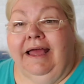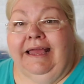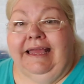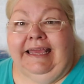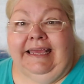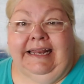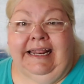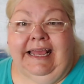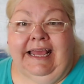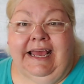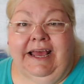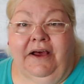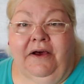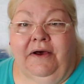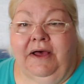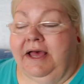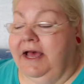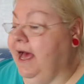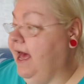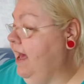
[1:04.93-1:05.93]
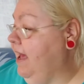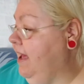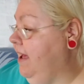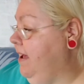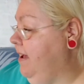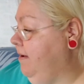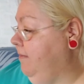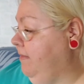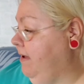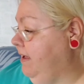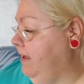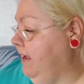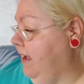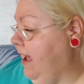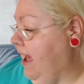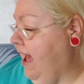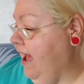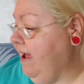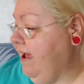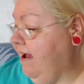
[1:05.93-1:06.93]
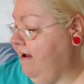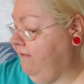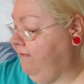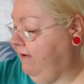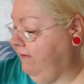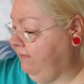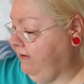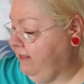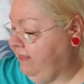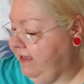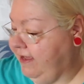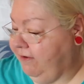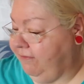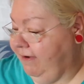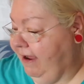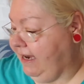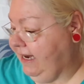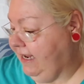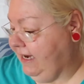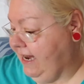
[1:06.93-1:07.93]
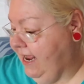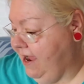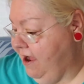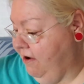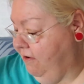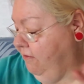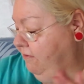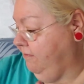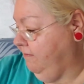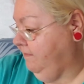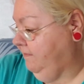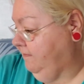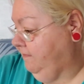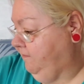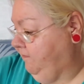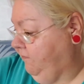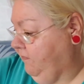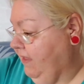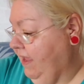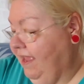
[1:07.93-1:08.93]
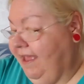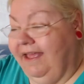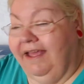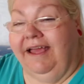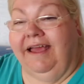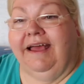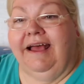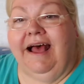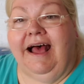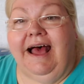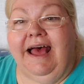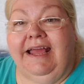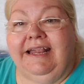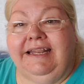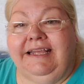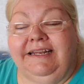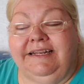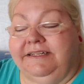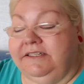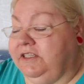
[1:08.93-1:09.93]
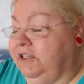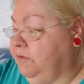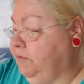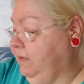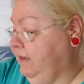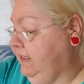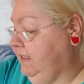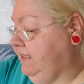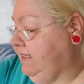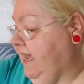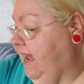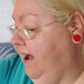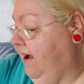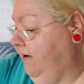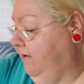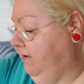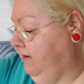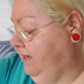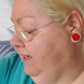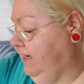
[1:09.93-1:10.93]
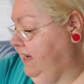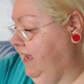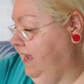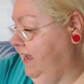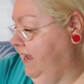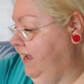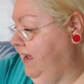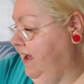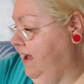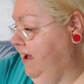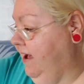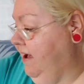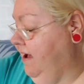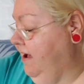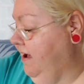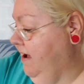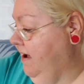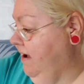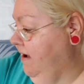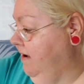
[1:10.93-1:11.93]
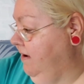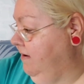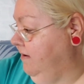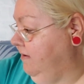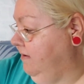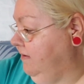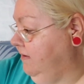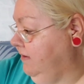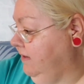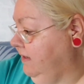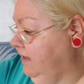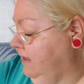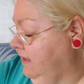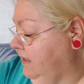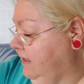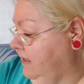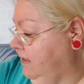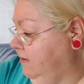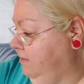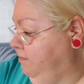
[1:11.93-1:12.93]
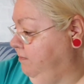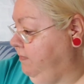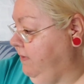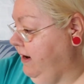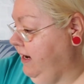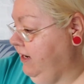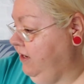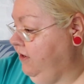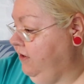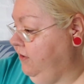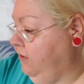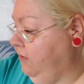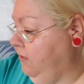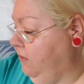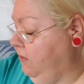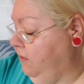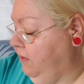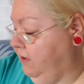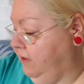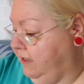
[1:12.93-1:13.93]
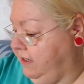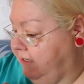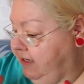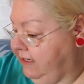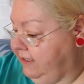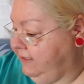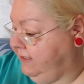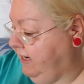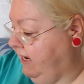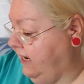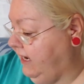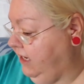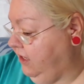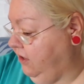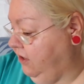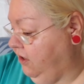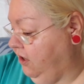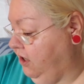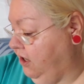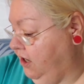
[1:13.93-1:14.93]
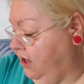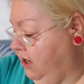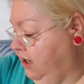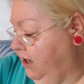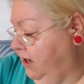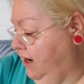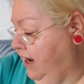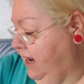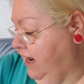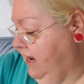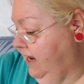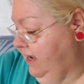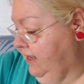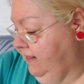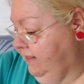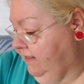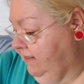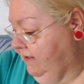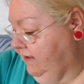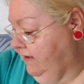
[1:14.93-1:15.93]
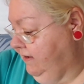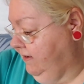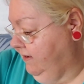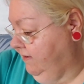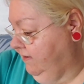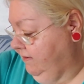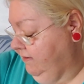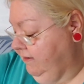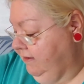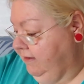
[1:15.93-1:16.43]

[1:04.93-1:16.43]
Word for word: Anyhow, um, I have everything ready now. I needed to rinse out the uh, brand new container and the,